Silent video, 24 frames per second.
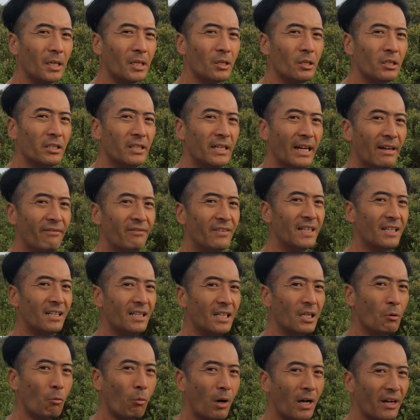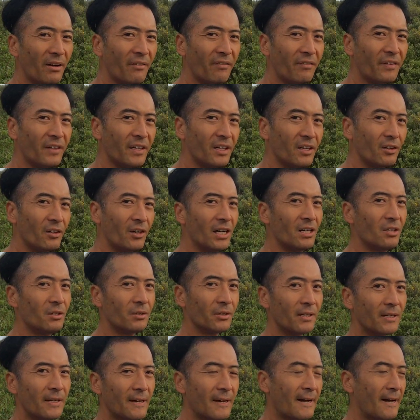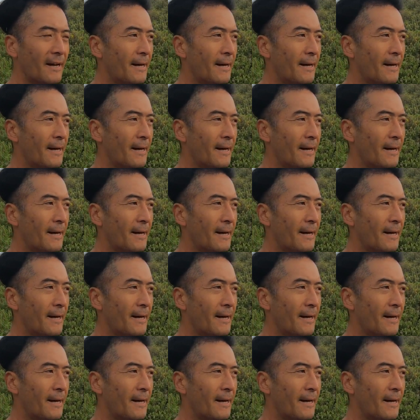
But you definitely want to figure out